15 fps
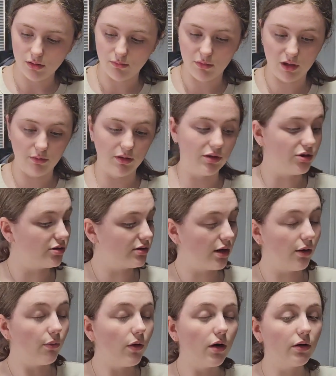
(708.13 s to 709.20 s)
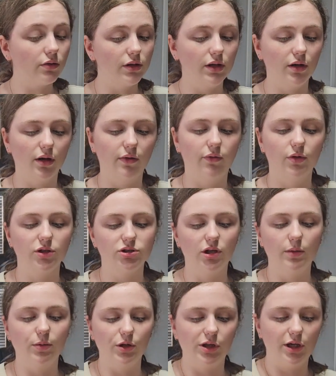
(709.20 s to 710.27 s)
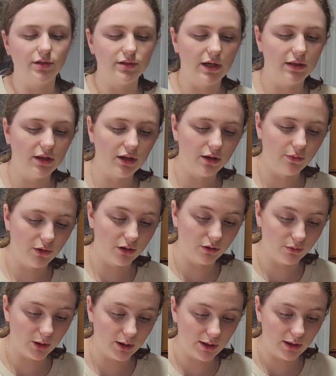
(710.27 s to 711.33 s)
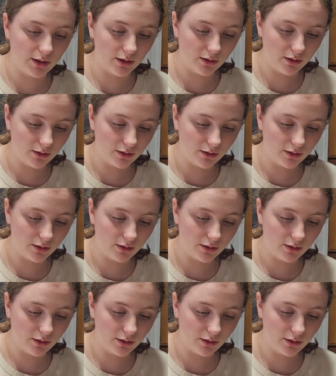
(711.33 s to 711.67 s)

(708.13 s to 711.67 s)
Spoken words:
Maybe it's just not watery enough. Where should I put this? I think I want it right here.